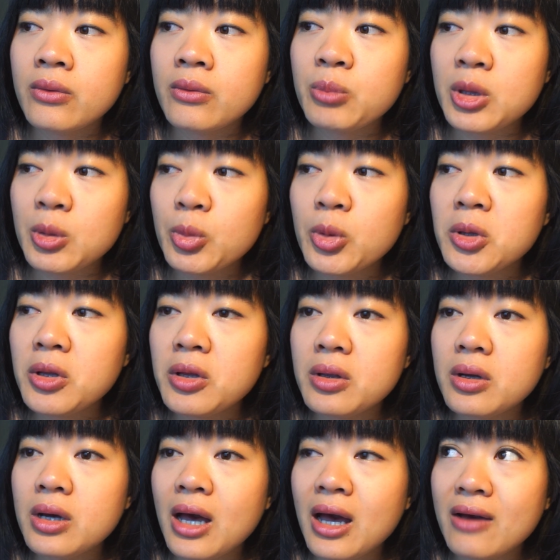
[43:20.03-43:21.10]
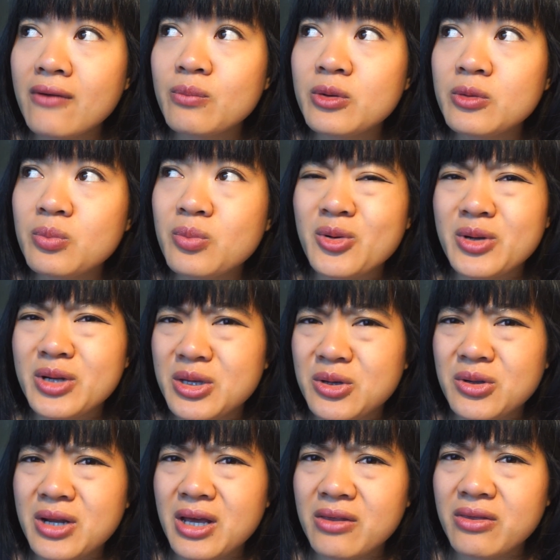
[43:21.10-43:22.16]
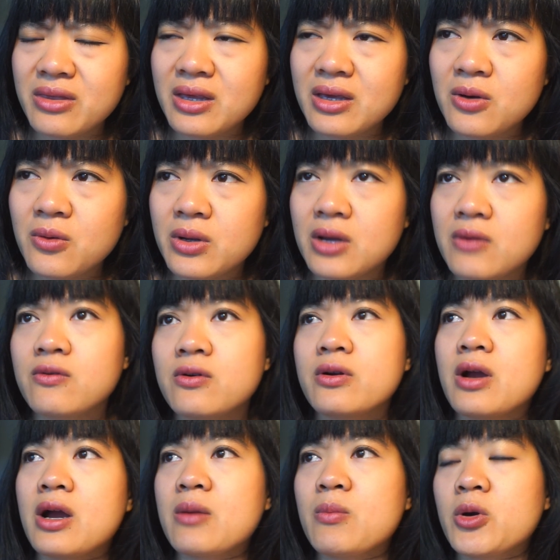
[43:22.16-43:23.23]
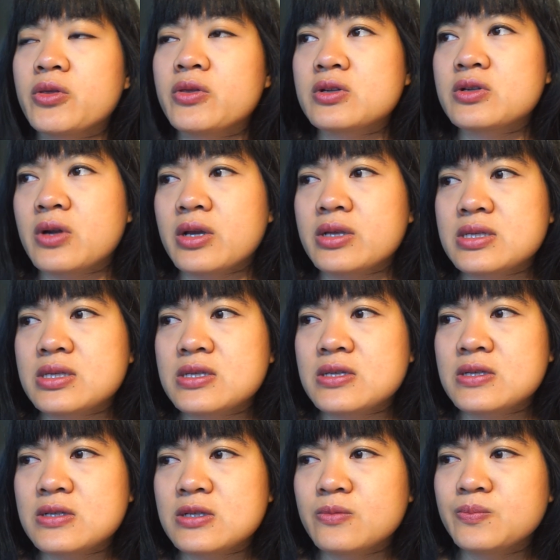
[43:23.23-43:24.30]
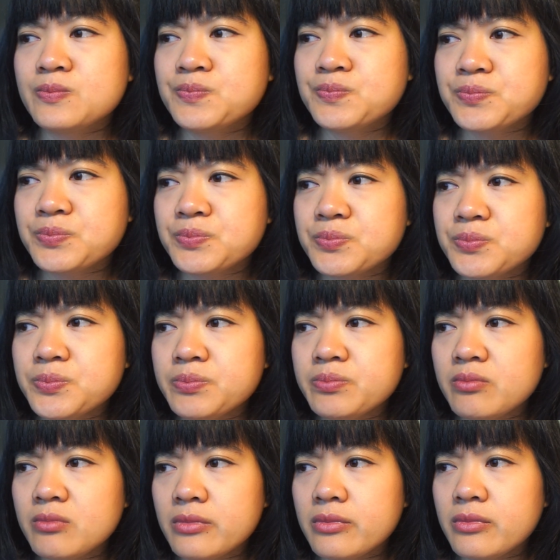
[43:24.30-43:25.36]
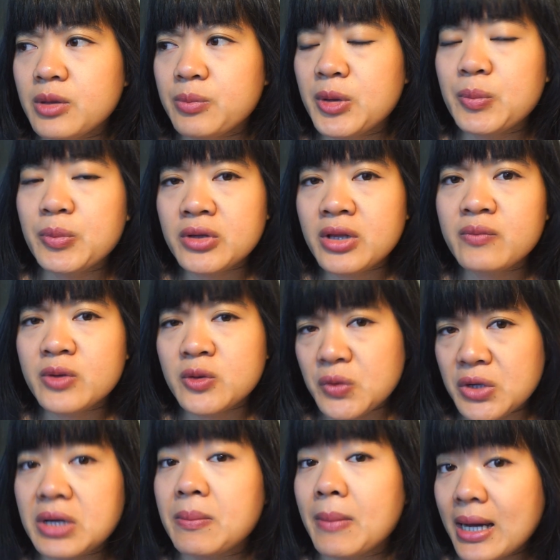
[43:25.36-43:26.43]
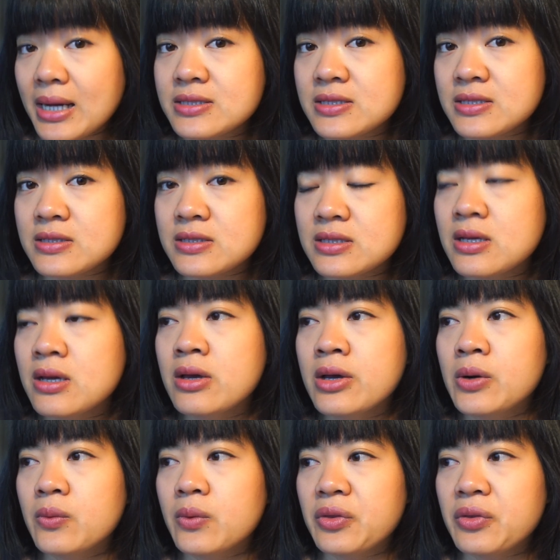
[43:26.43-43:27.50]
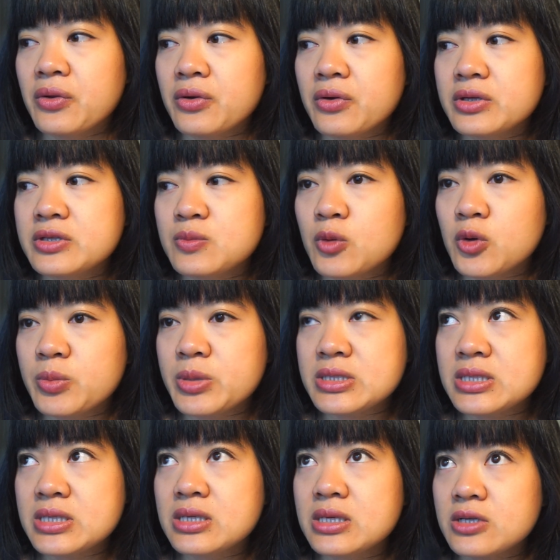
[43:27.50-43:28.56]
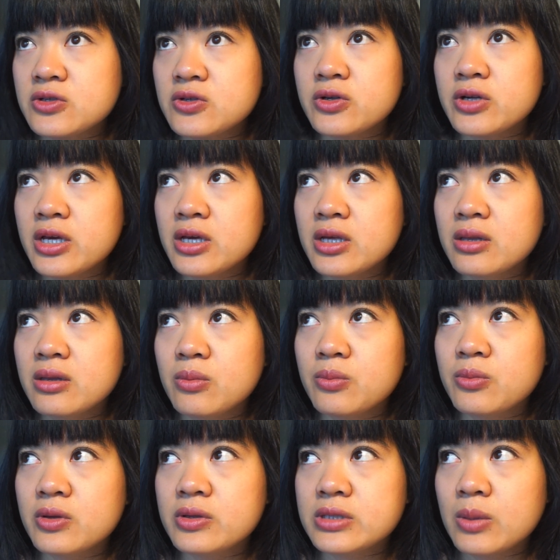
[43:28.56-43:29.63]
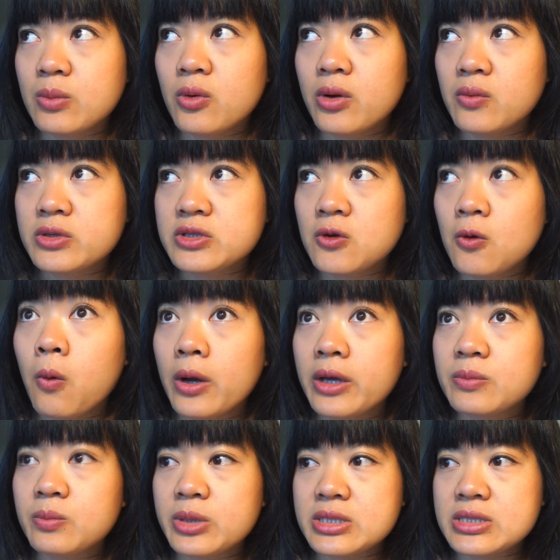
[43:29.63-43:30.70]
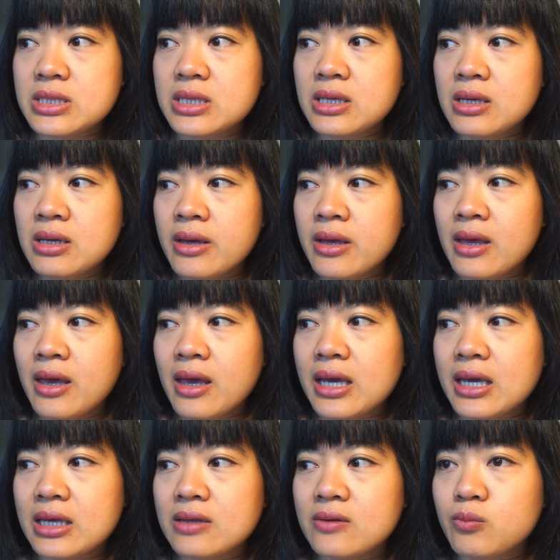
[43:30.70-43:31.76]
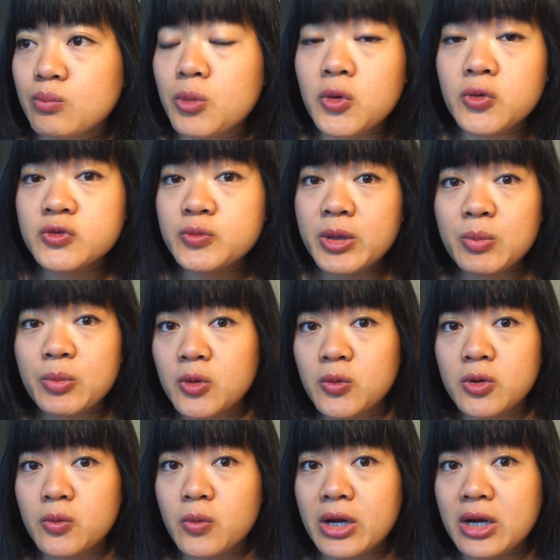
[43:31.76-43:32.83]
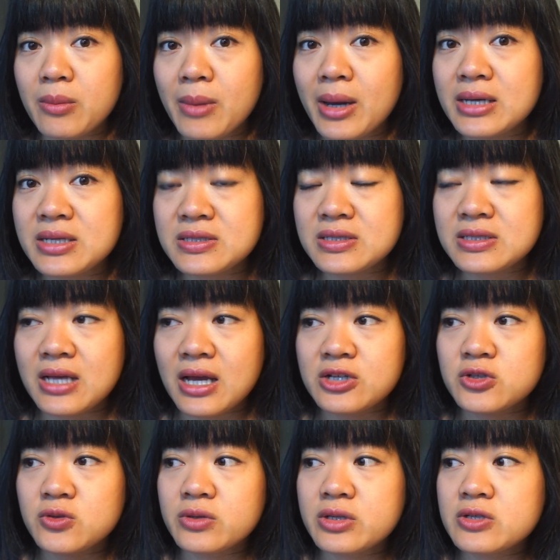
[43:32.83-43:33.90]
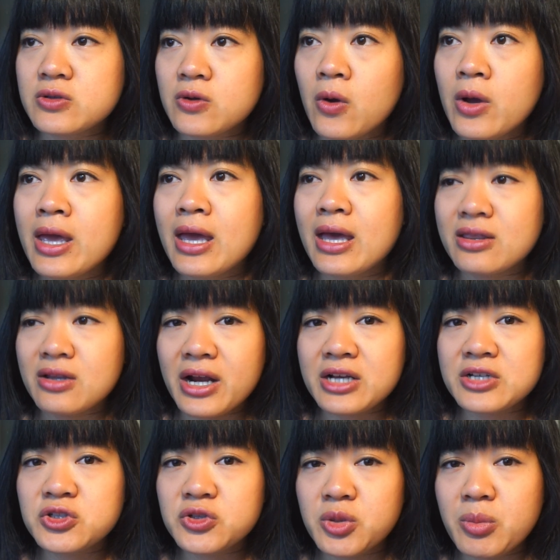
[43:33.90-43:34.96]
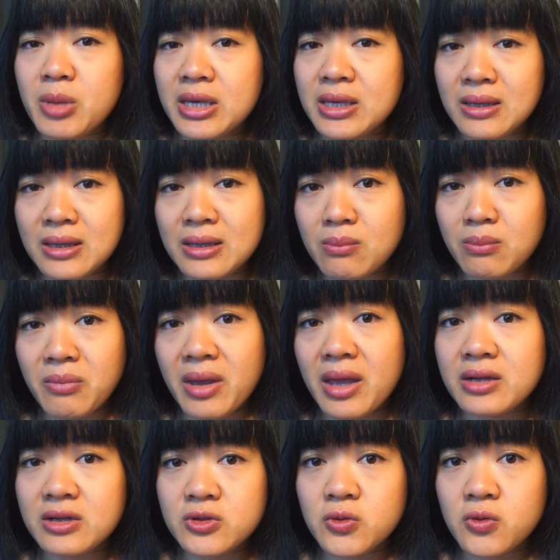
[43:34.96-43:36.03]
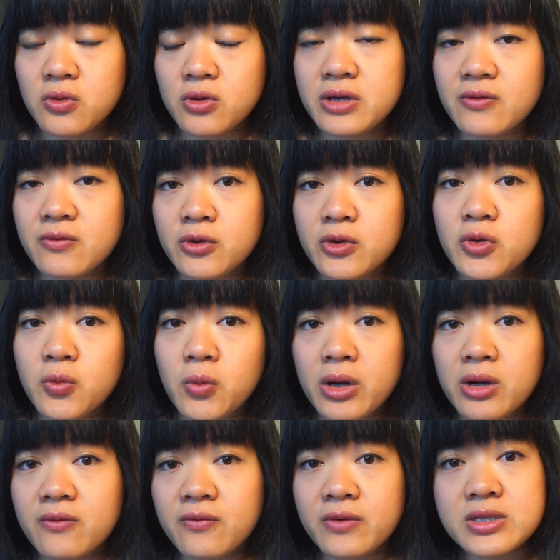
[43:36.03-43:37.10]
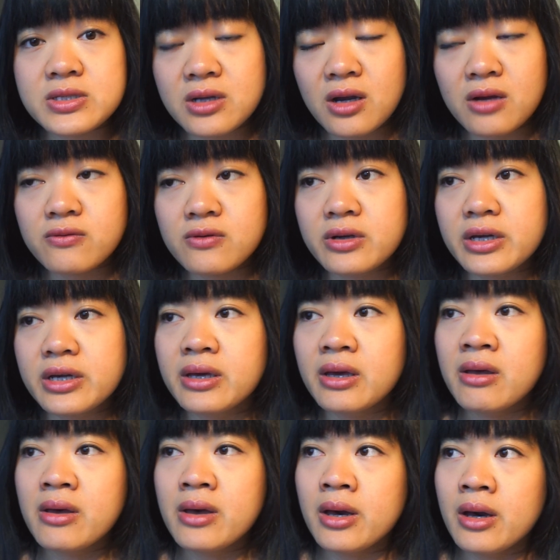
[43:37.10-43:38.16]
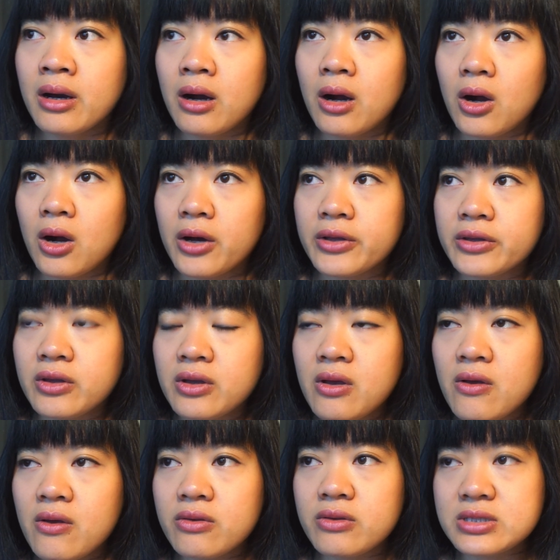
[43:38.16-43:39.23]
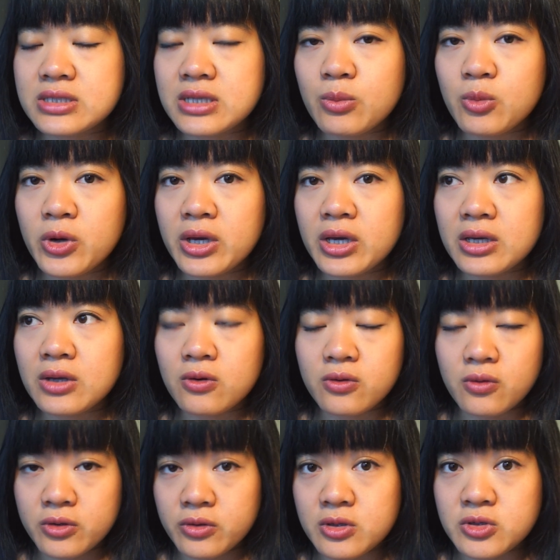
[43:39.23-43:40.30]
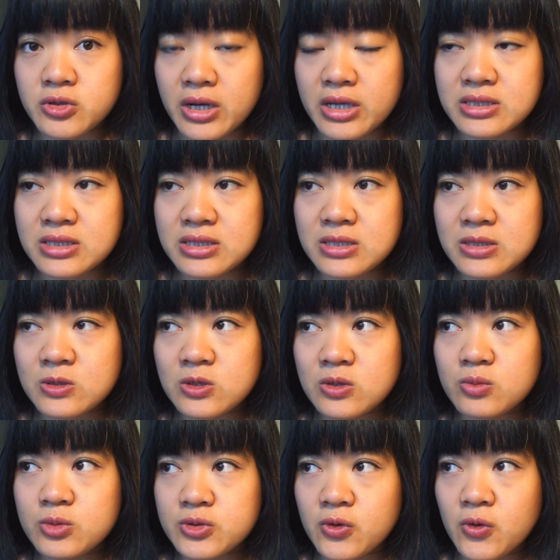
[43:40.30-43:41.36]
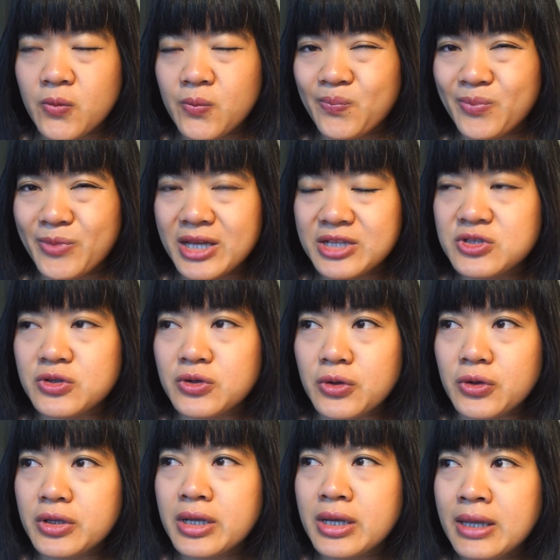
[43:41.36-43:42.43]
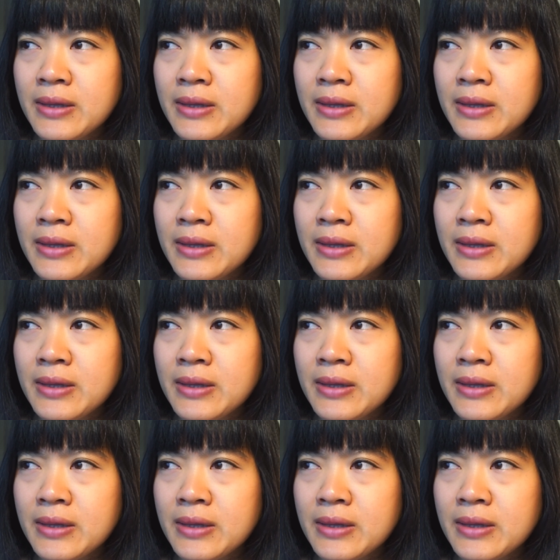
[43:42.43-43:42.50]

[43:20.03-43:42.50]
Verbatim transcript: people have been pretty good, I think. Whenever I'm on the transit system, people have been wearing masks when it's more busy. Yesterday, the subway was quite busy, and most people were wearing masks, actually. So, and they're actually making it mandatory for you to wear a face covering on the subway or on the transit system, so that's good.